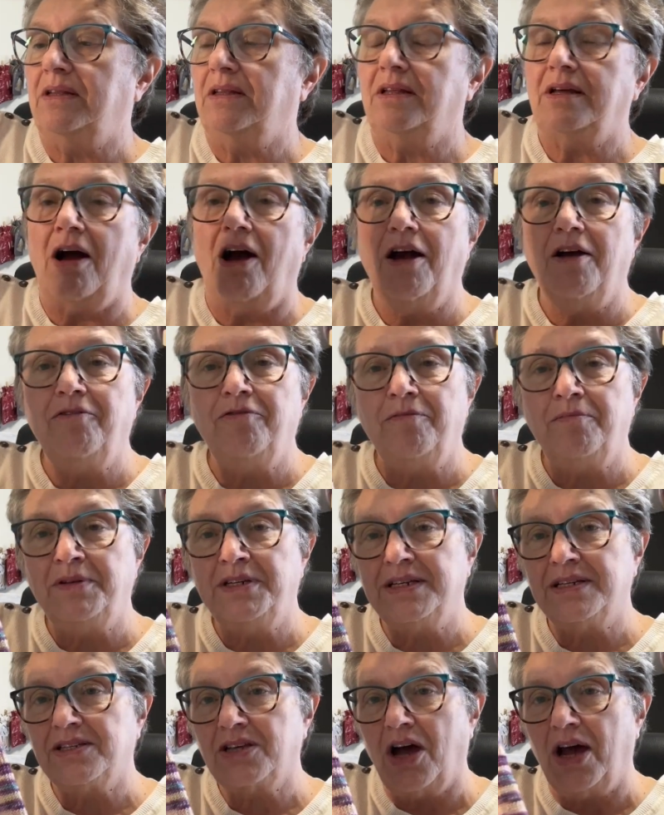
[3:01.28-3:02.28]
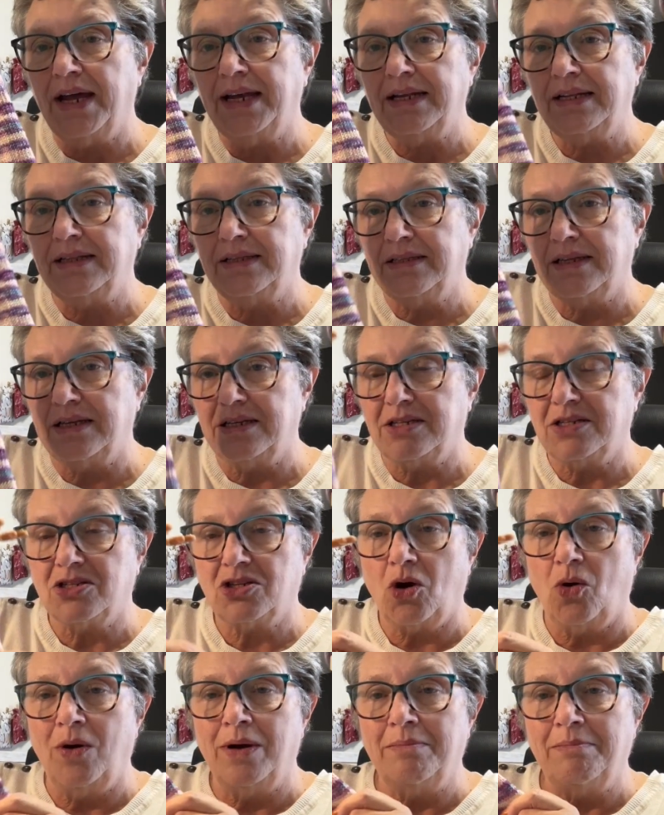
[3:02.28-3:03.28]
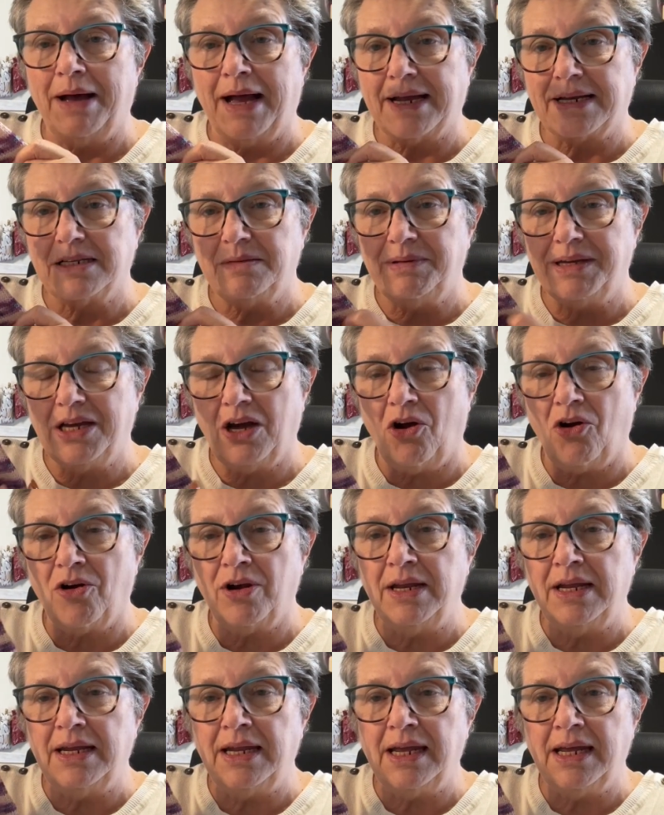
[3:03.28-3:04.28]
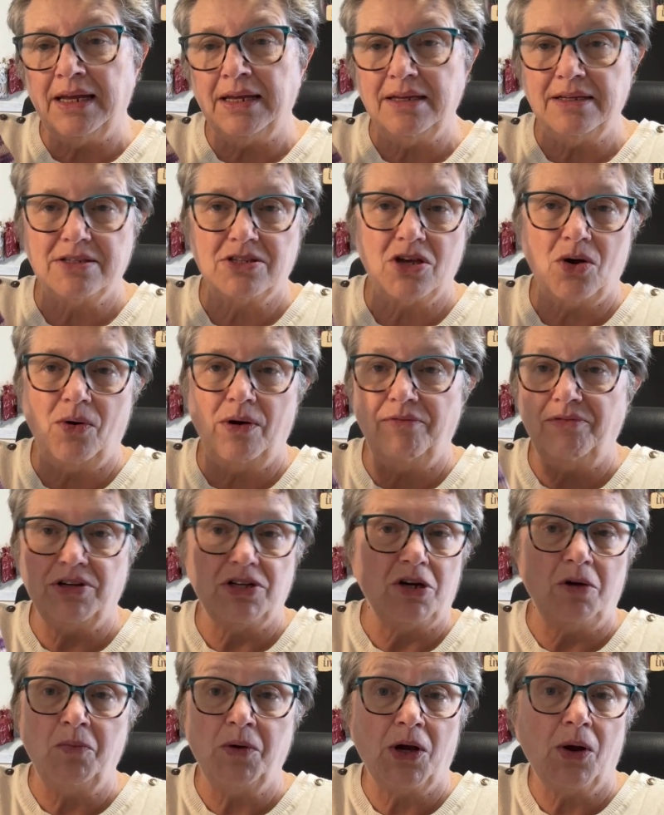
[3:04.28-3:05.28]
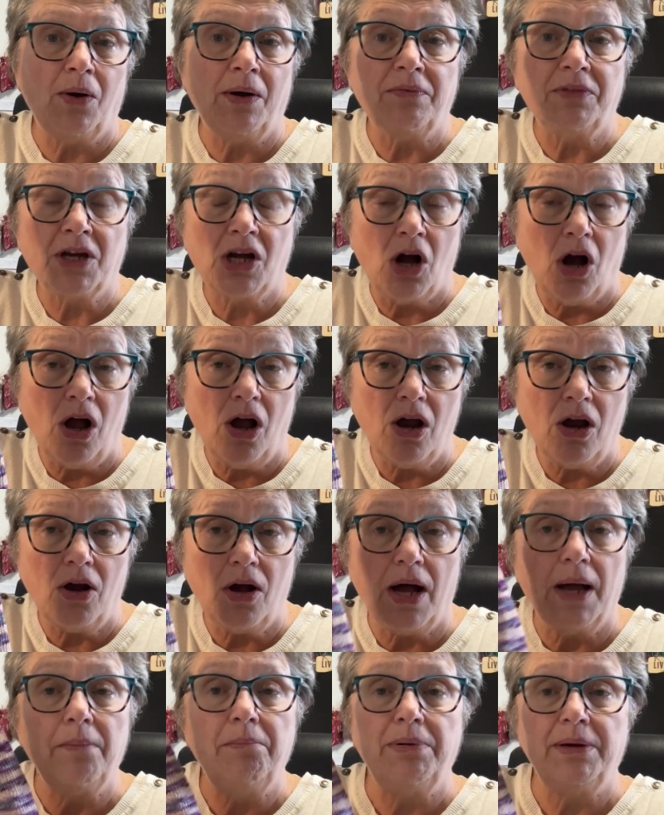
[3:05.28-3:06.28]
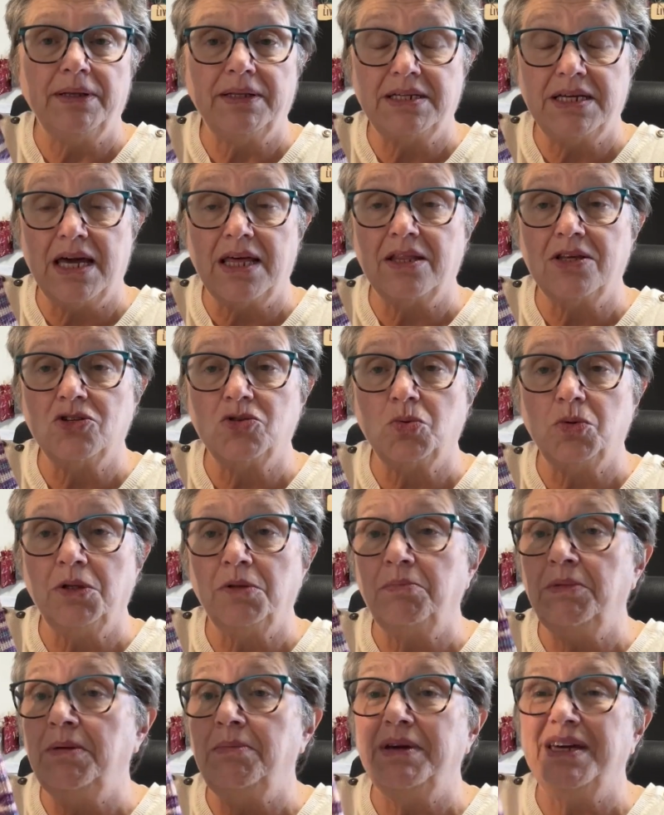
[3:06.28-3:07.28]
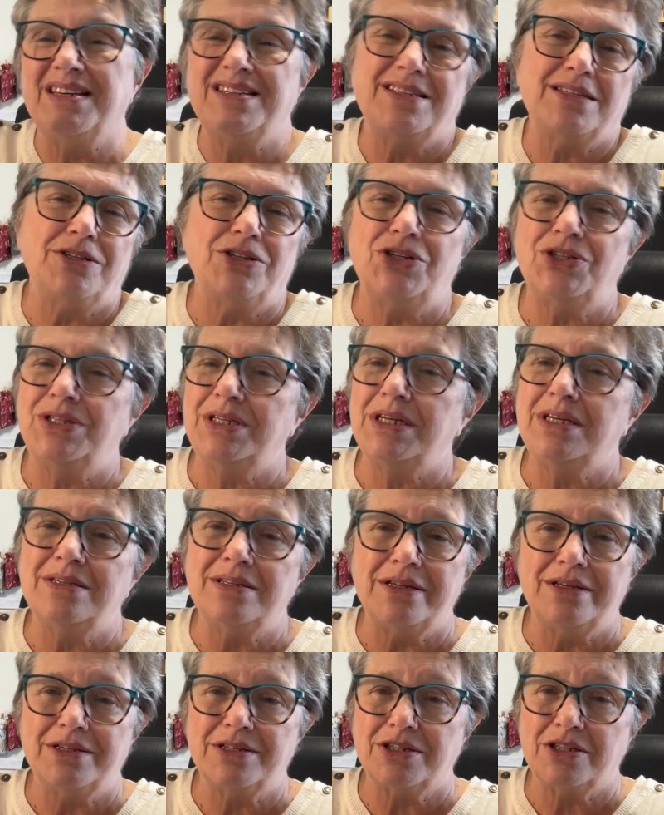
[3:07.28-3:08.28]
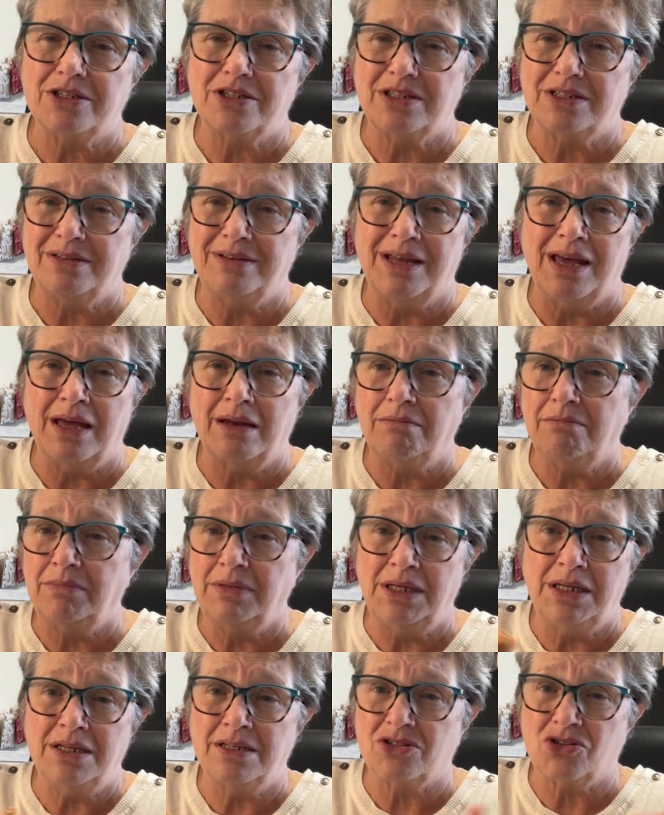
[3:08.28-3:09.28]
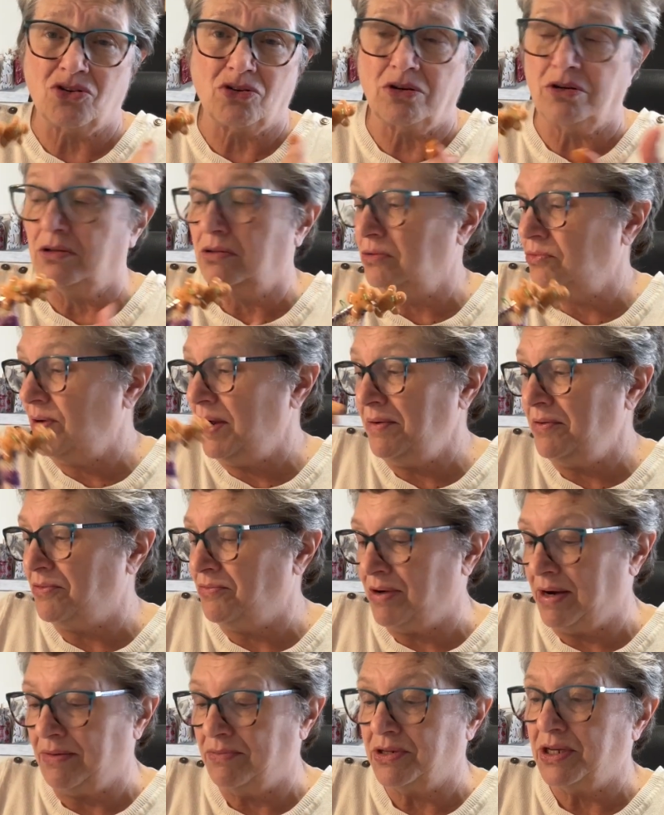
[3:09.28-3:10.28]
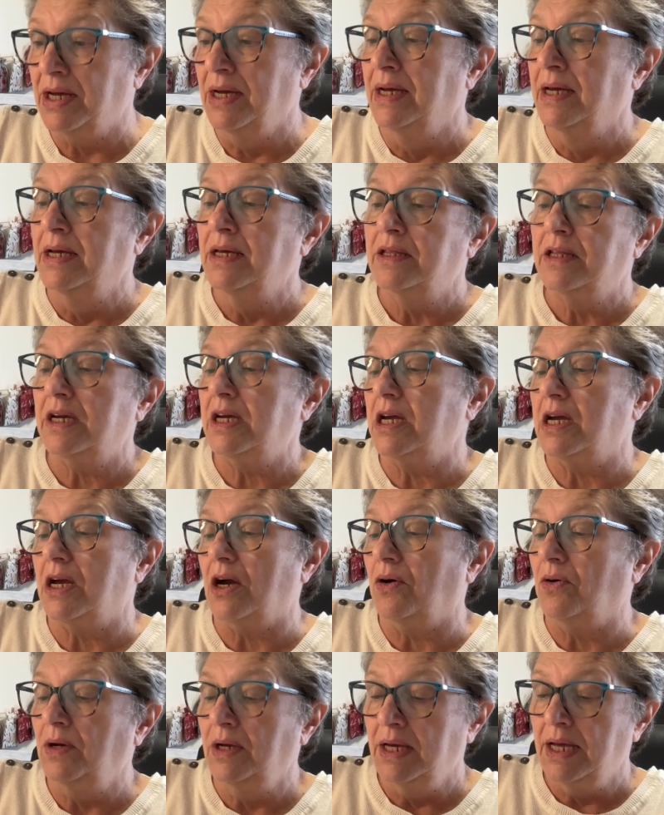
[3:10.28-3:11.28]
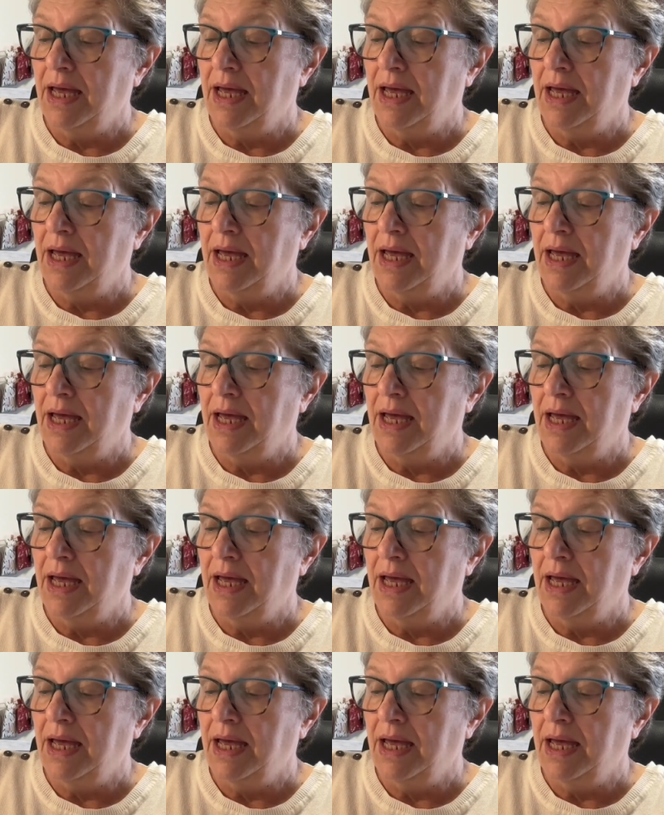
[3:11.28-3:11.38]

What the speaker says: I've decided this is going back to be car knitting. So every time we go out in the car, I take this with me because it's just easy. It's just knit in a circle, round and round. There you go.